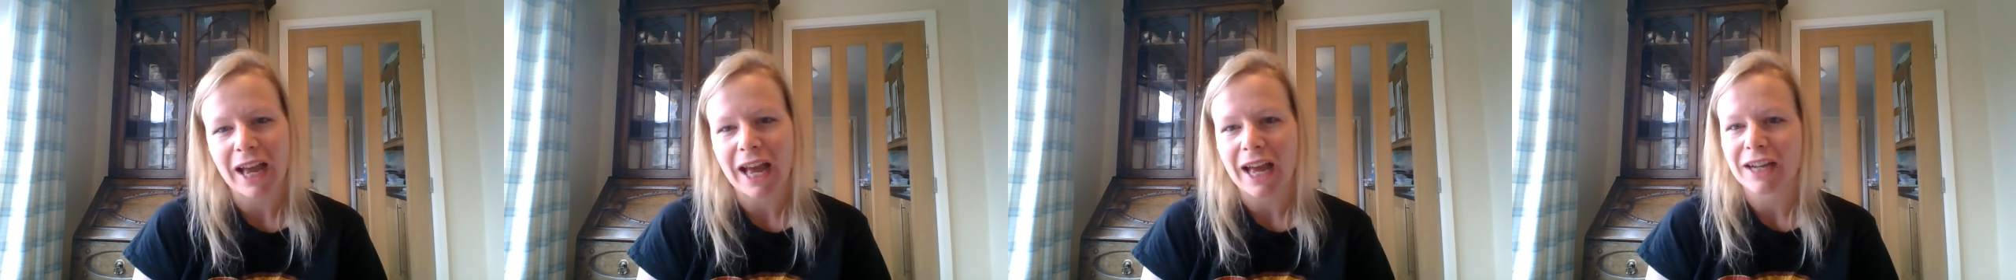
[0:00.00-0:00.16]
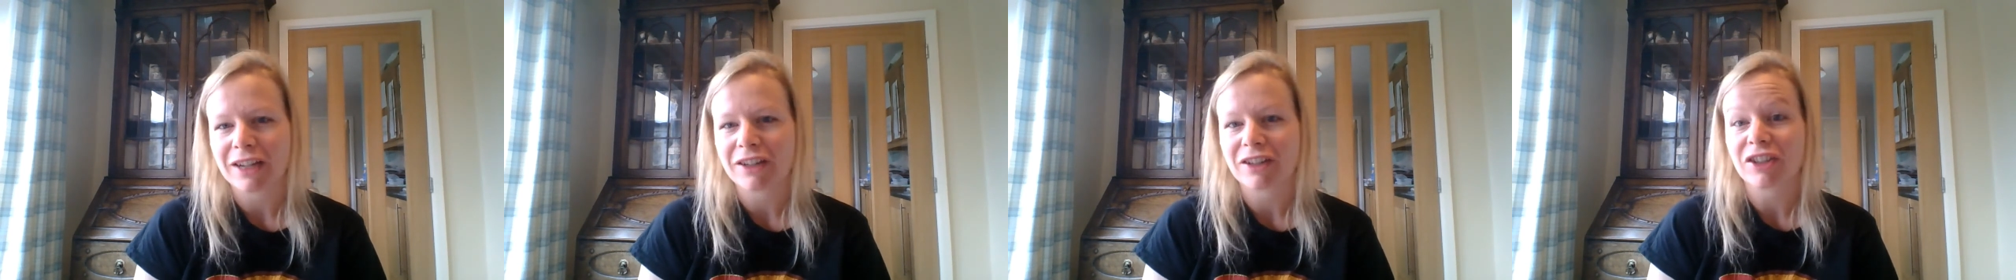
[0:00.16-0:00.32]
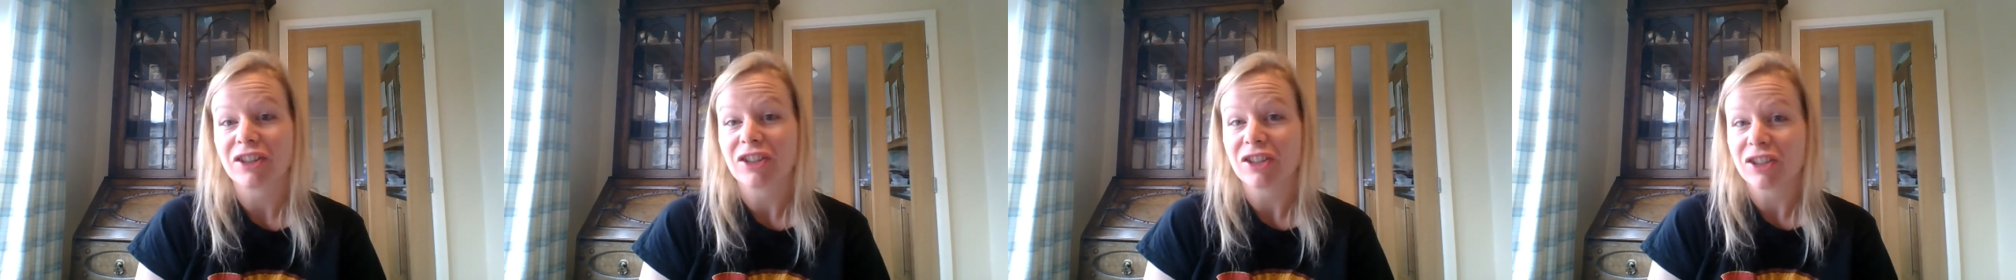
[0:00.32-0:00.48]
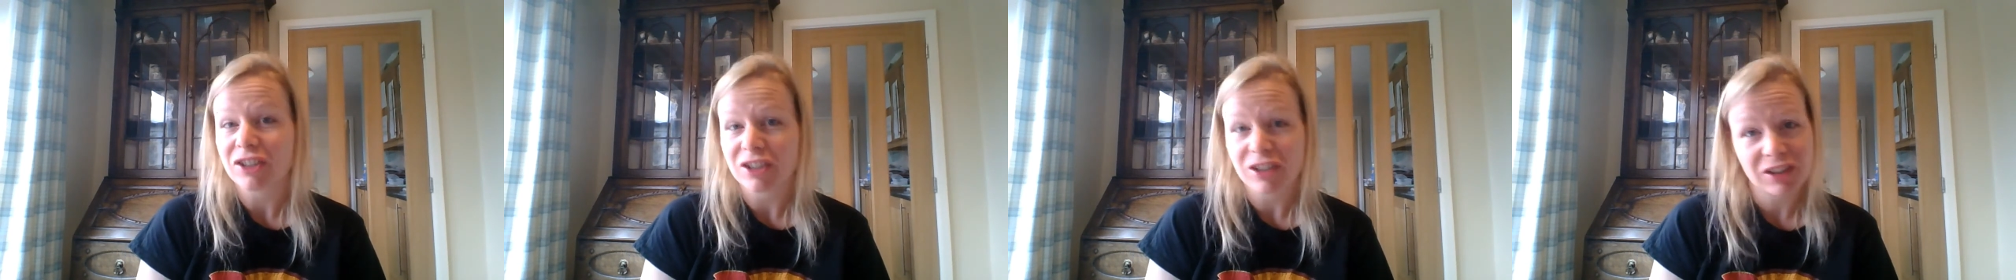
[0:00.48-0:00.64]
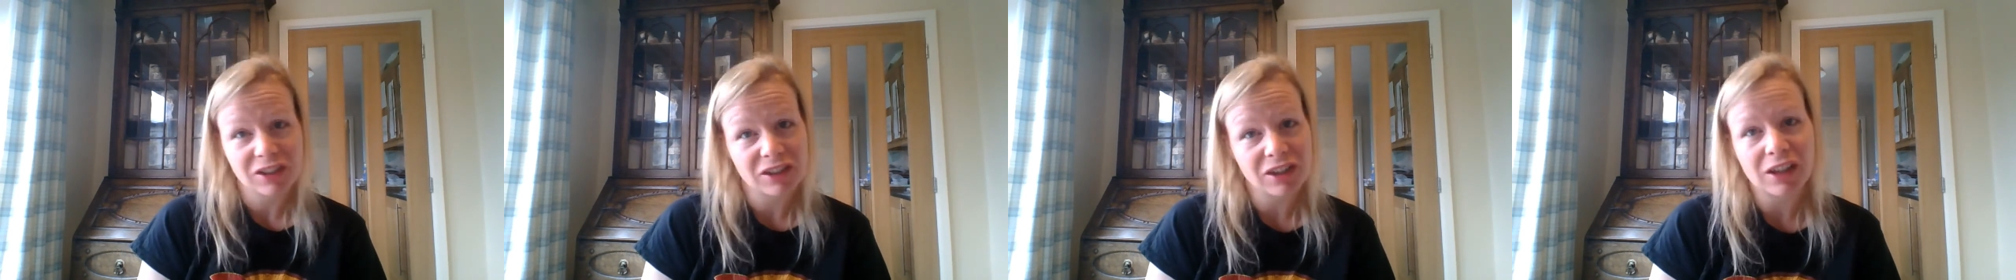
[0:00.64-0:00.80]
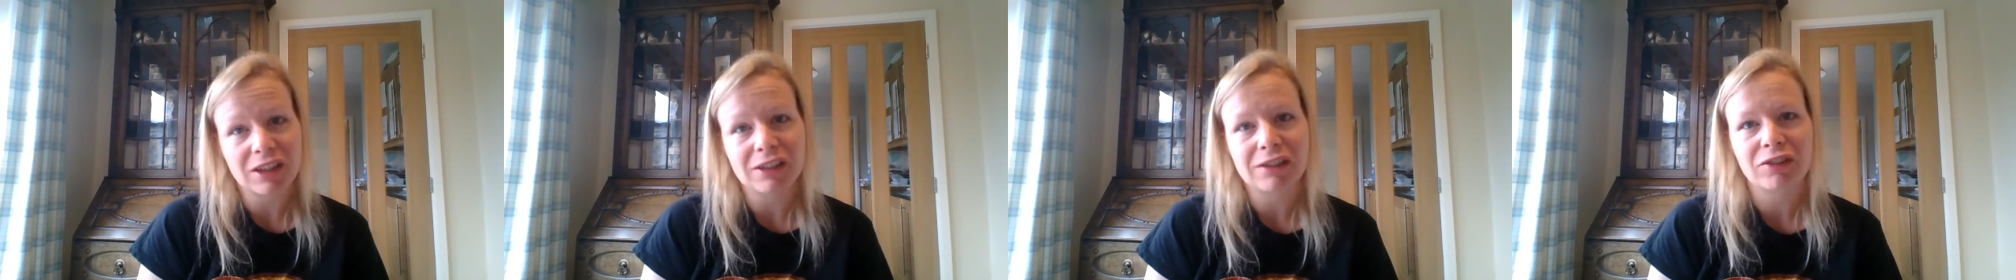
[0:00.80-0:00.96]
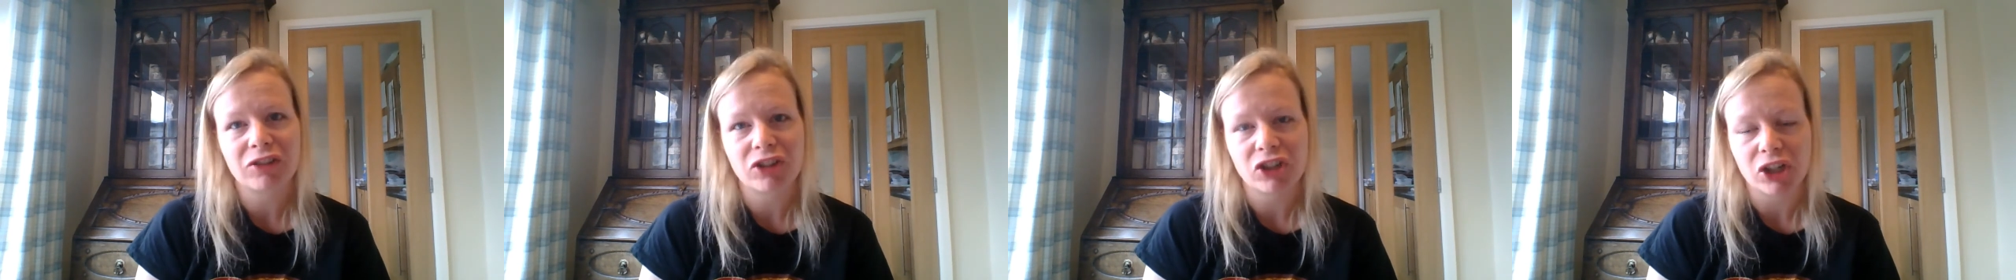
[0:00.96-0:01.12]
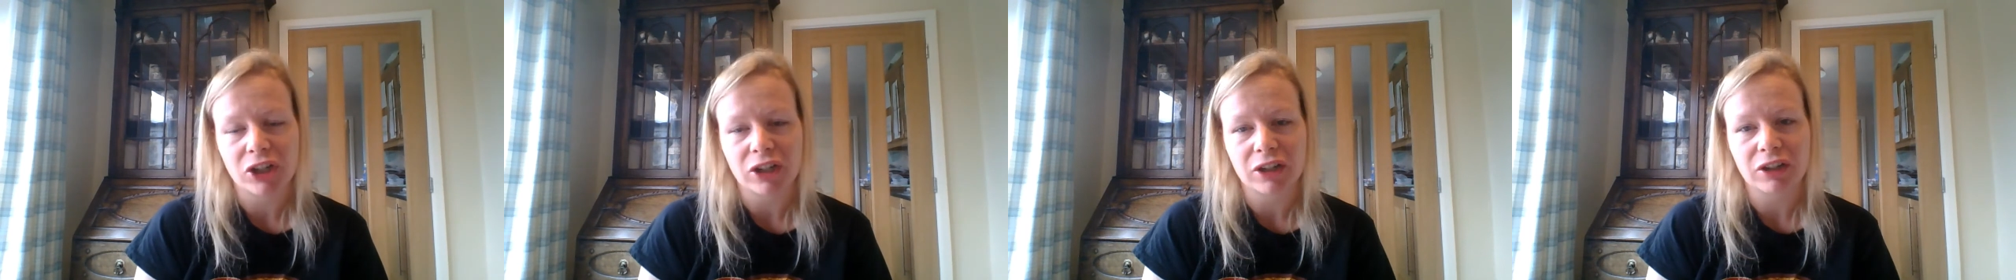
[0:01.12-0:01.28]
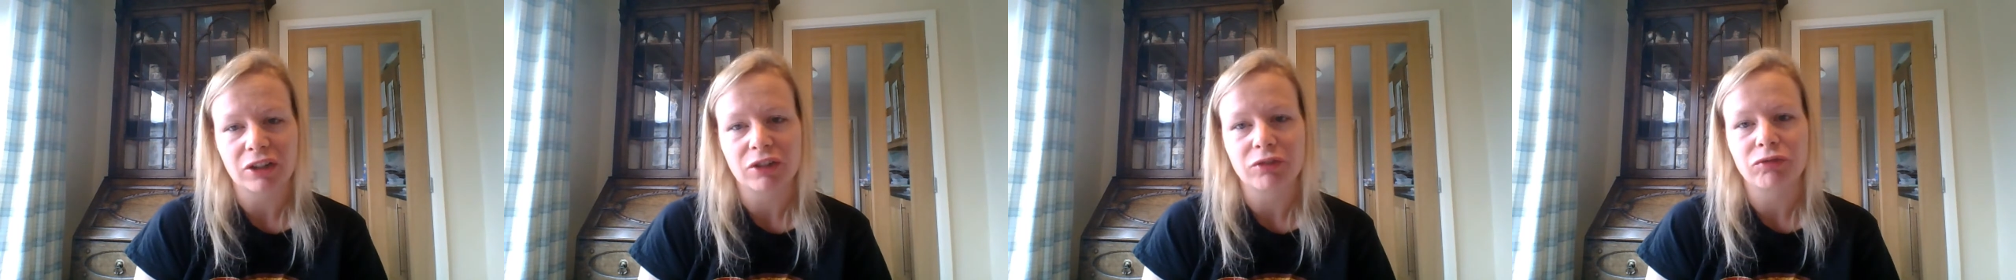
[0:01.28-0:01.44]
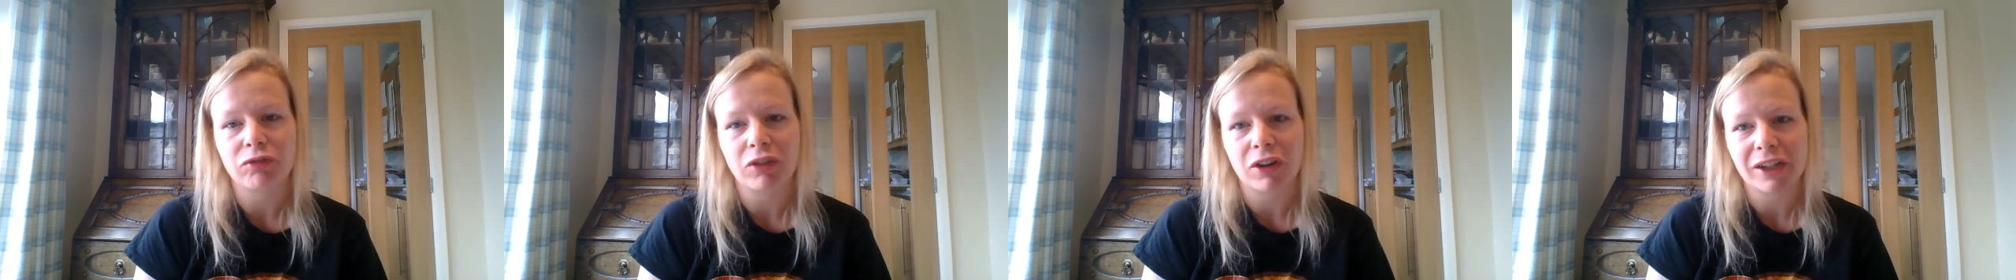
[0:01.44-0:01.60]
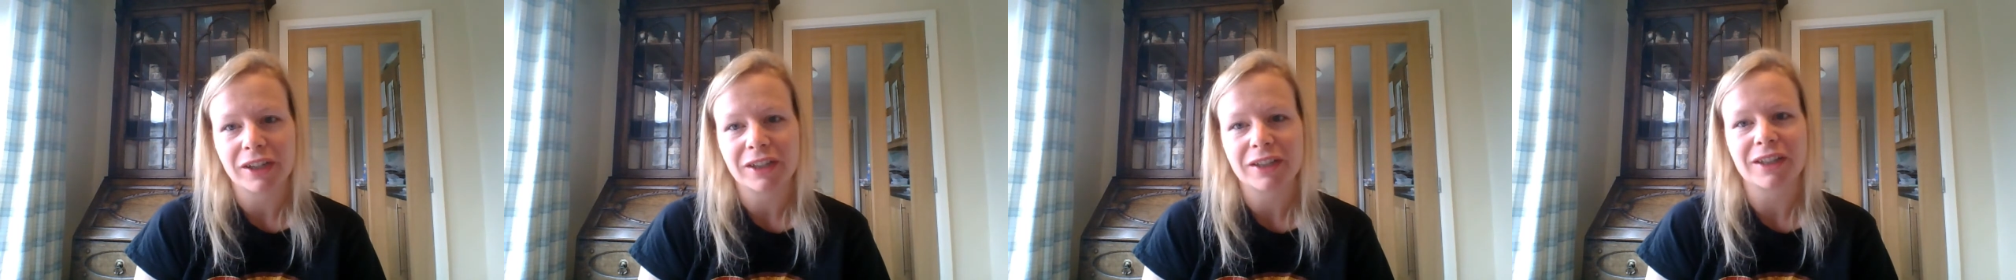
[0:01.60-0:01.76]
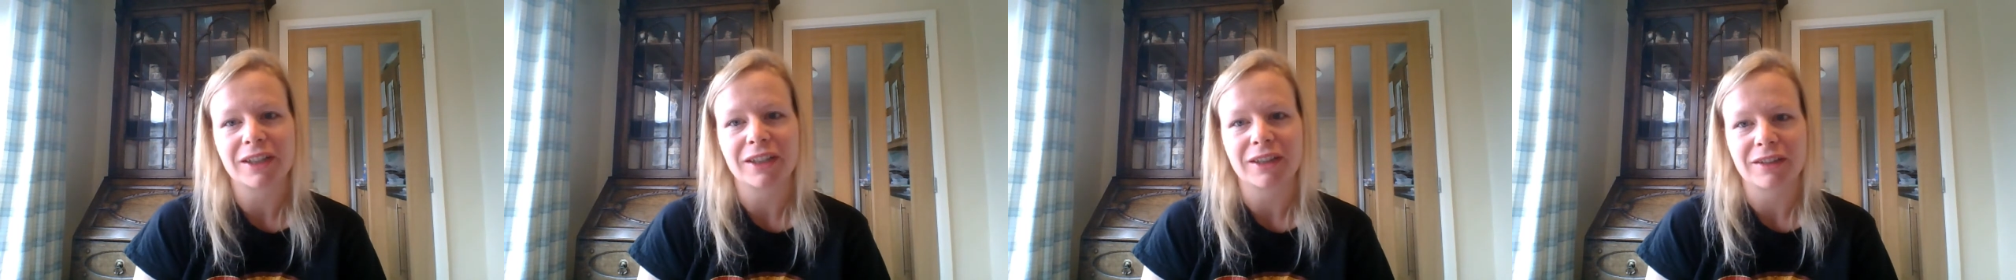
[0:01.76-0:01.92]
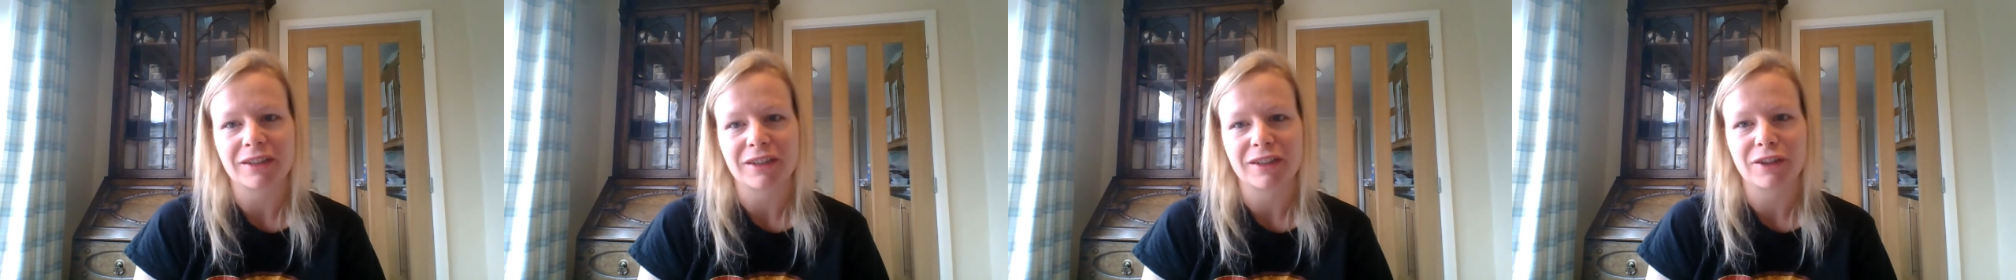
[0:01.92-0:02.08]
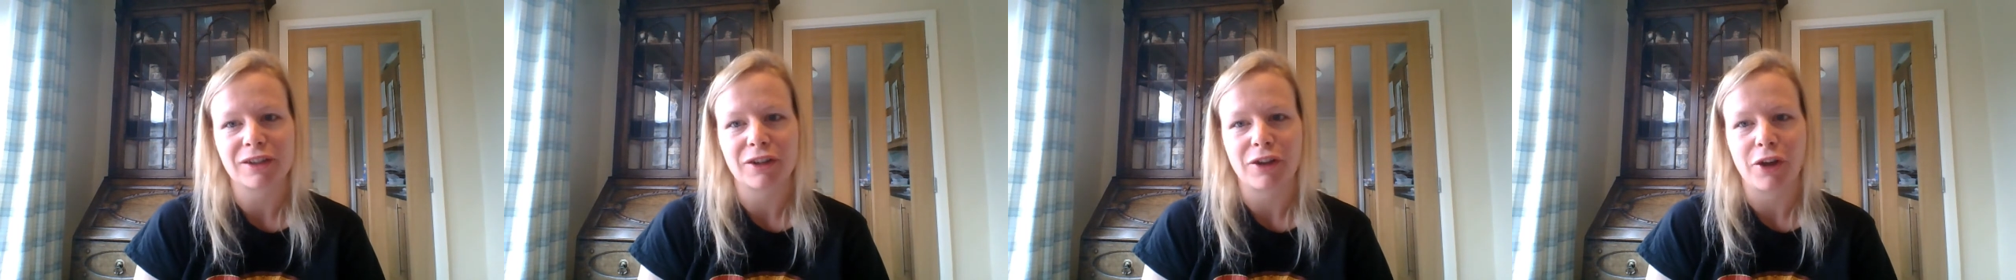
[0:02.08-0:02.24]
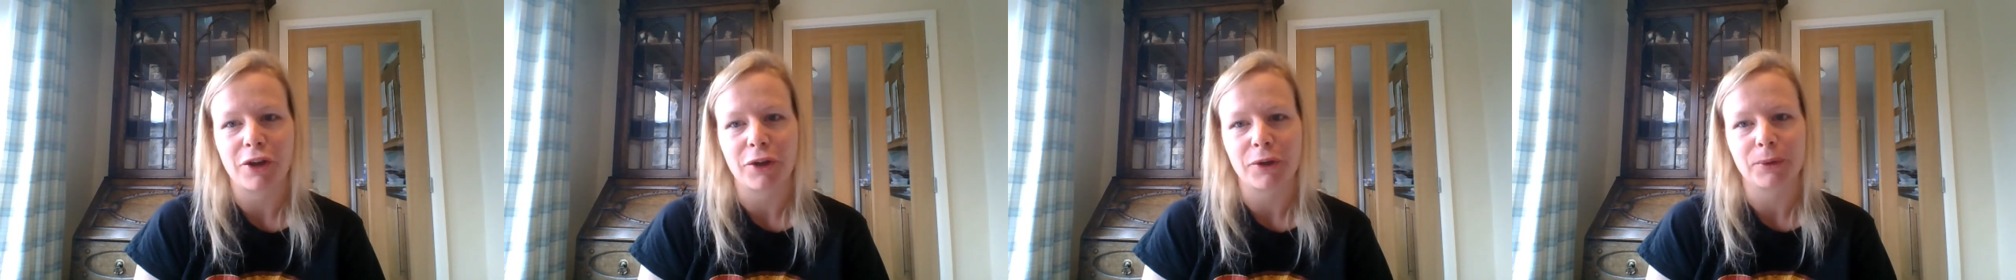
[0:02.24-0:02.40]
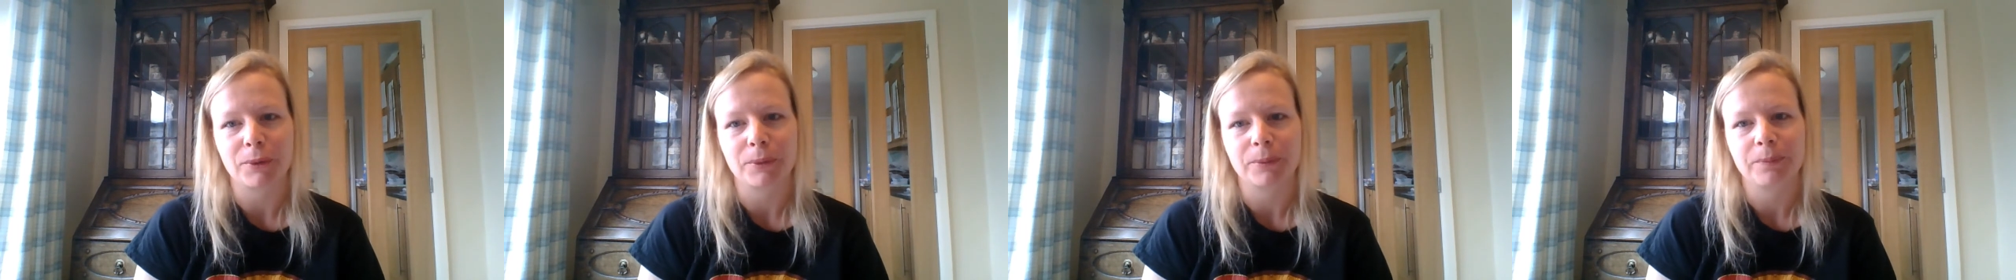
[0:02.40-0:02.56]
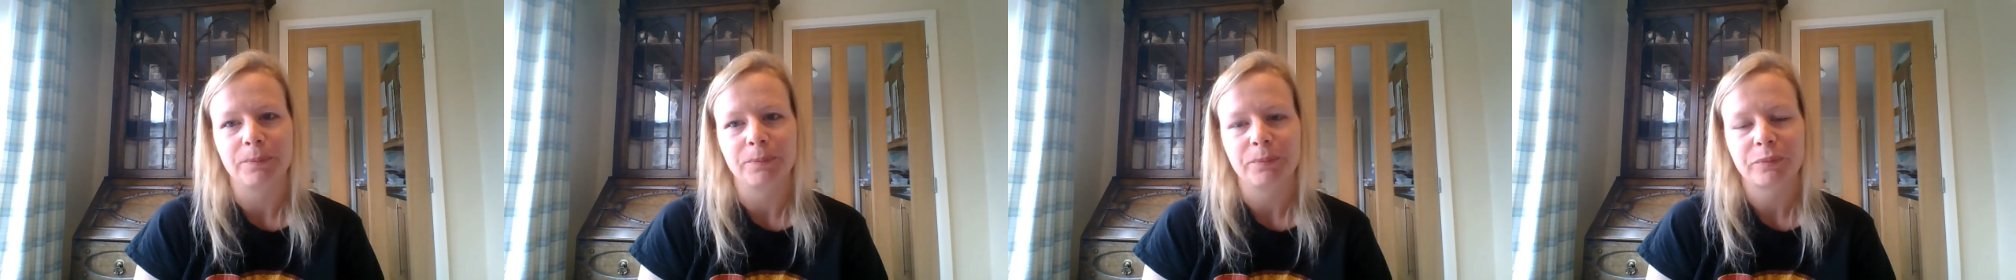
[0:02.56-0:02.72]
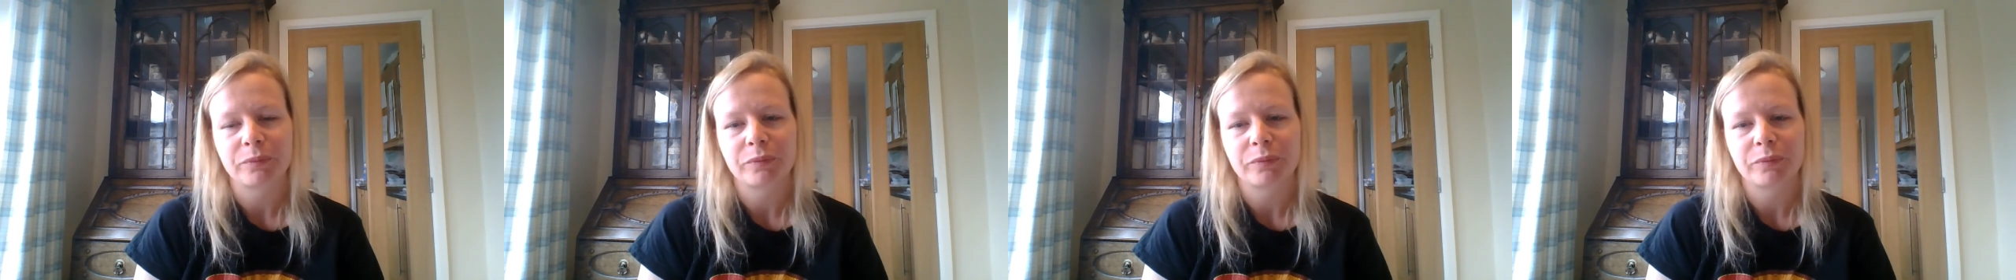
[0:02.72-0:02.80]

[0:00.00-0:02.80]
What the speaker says: and nostalgic writing style.